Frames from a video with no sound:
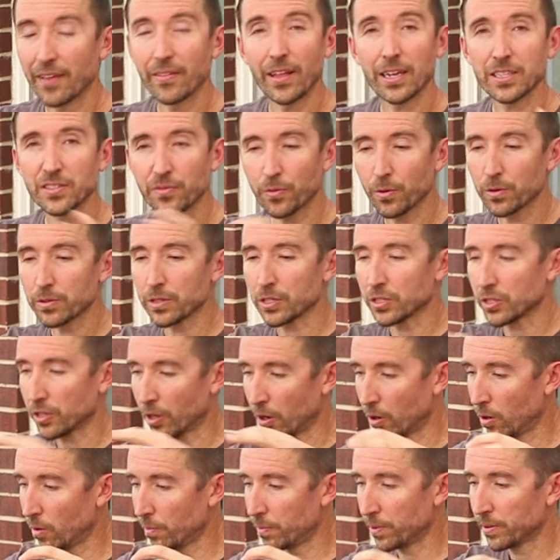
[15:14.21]
And that's for the
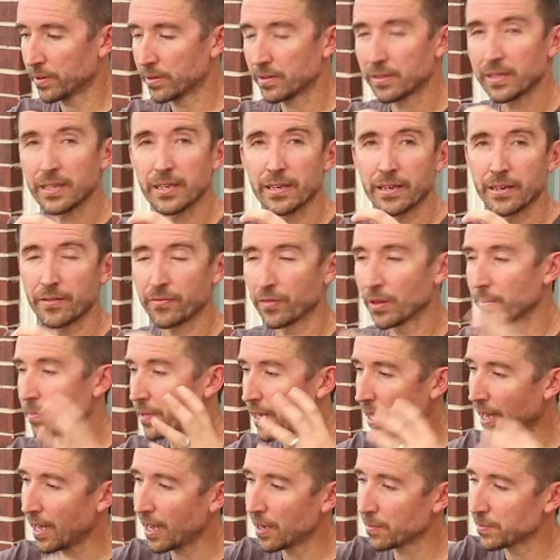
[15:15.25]
scope, the
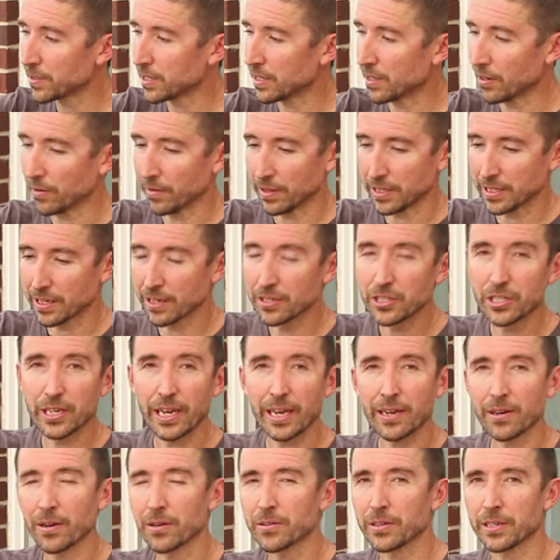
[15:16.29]
flip caps, you know, the
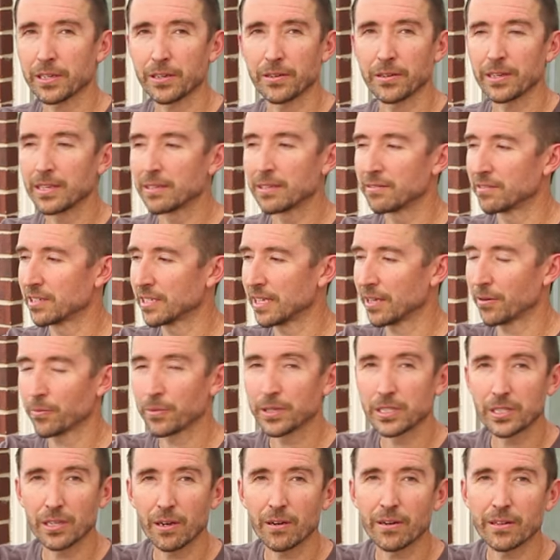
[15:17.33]
sunshade, all the goodies that
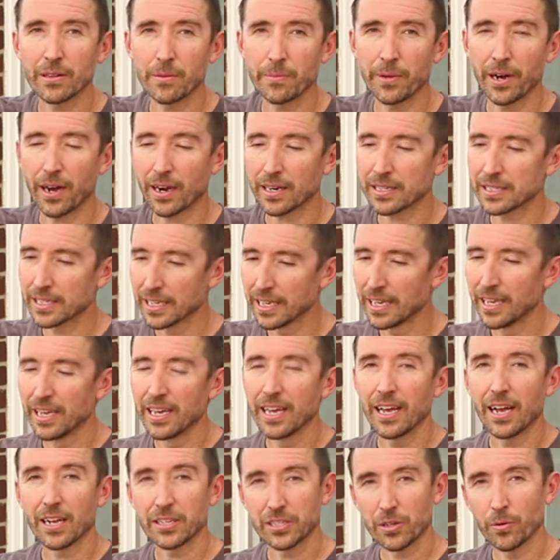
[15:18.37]
we saw in the box.
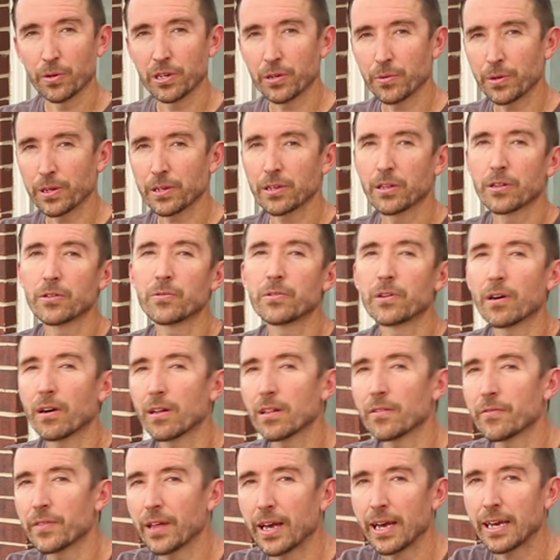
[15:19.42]
It's going to include
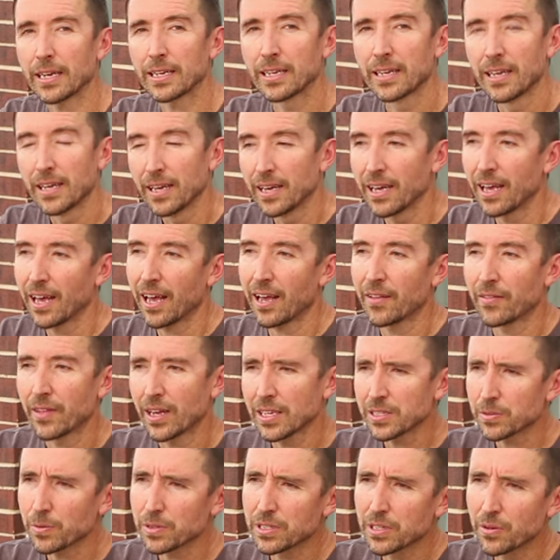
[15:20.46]
all of that. And
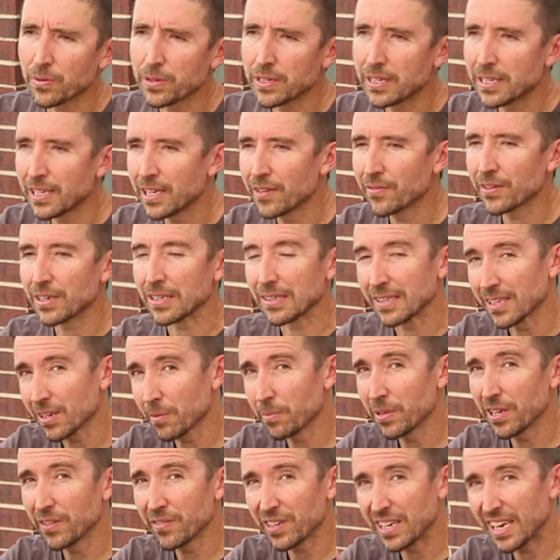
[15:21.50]
that's what's going to give it a
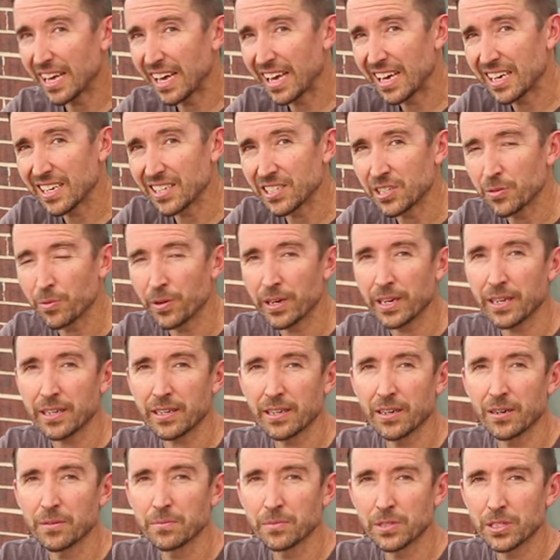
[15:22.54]
little bit of an edge when
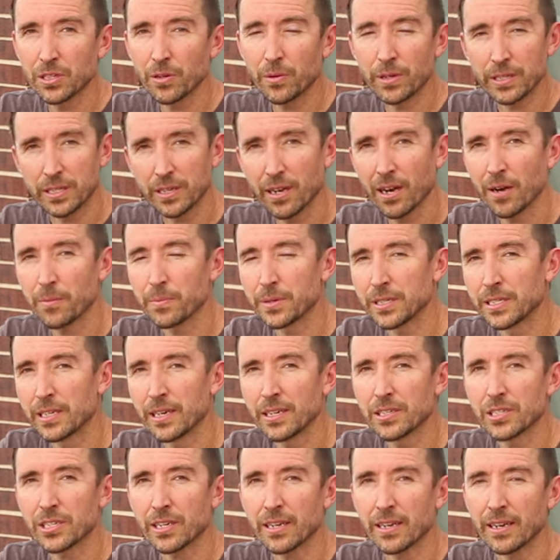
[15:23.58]
it comes to its
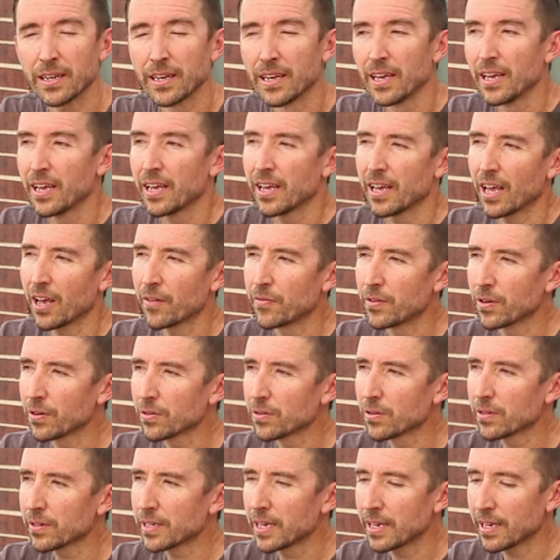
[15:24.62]
competition. If
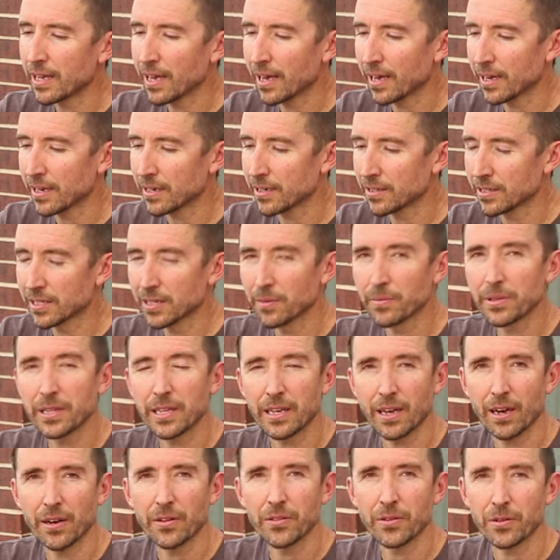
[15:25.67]
you're looking at some of
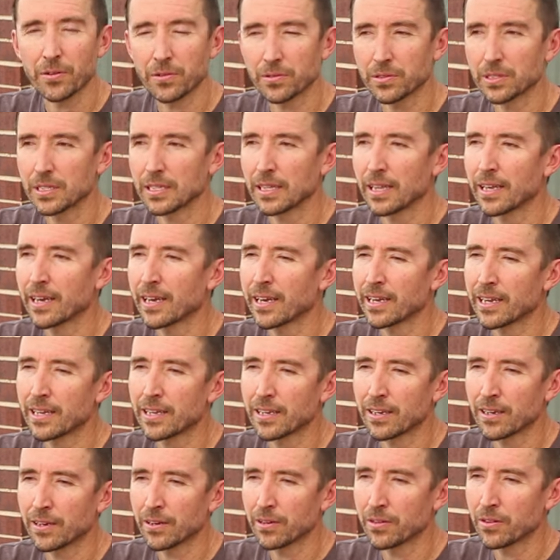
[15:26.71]
the others,
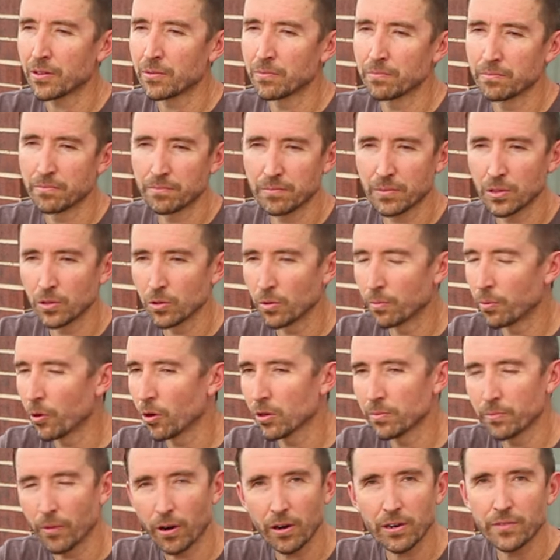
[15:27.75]
like the
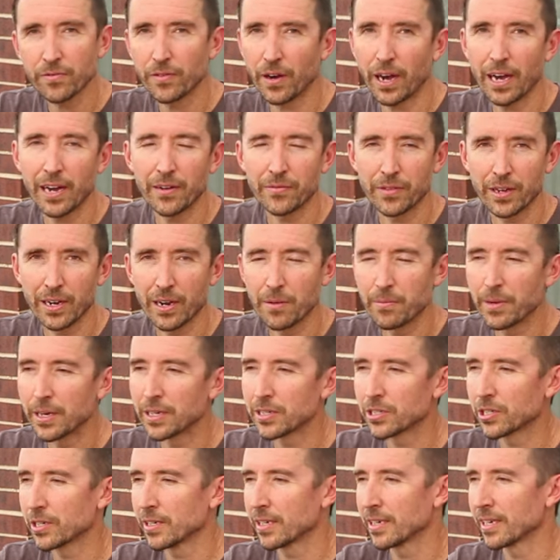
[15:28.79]
Leupold Mk5 that I
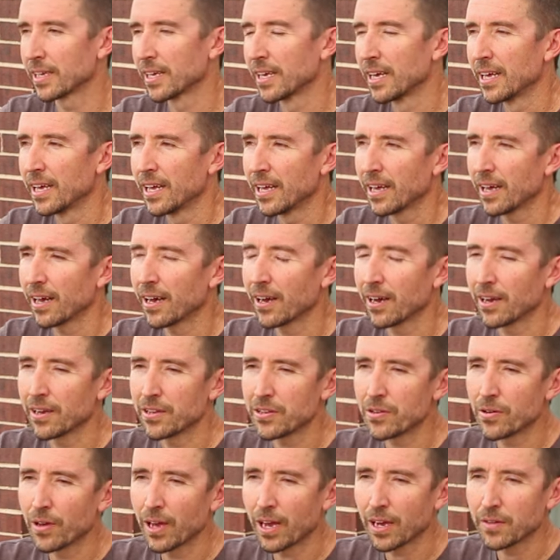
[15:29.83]
mentioned,
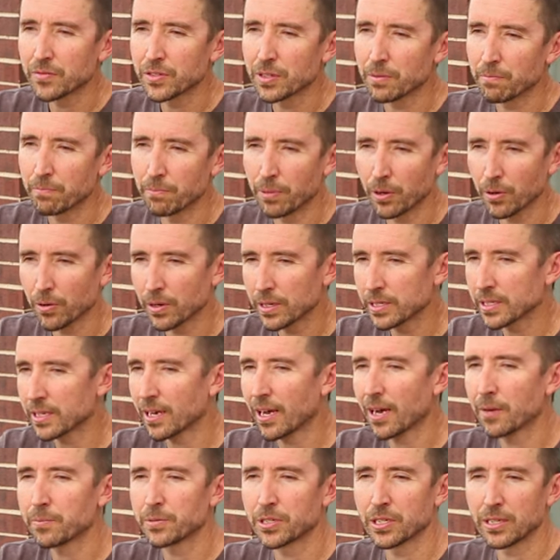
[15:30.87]
you have some Burris
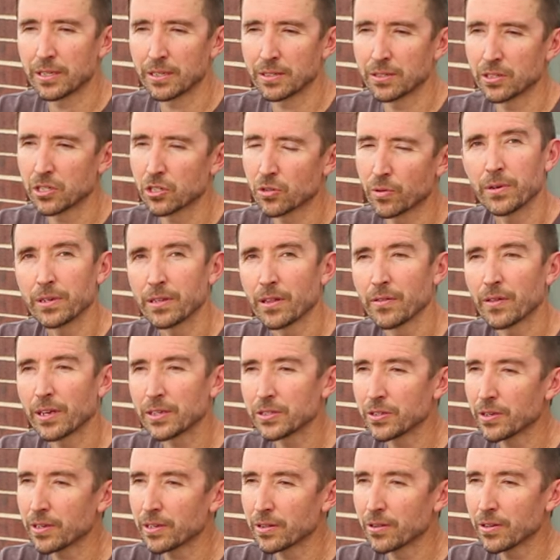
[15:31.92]
options. One of the
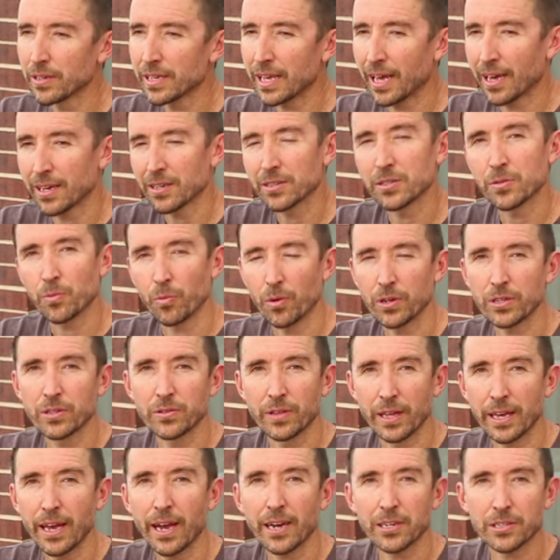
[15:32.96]
things you can look at is what
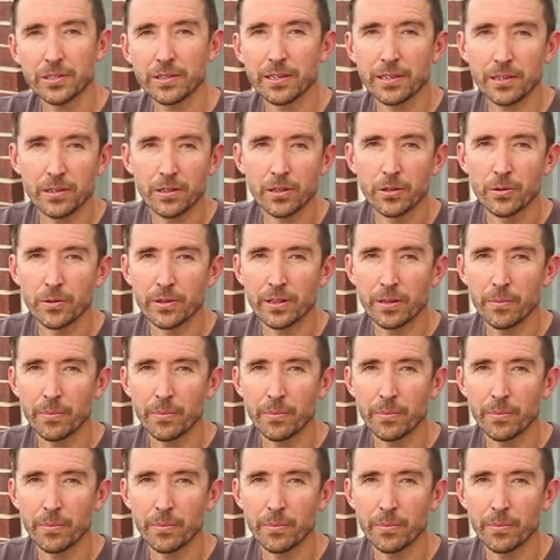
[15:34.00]
do they actually include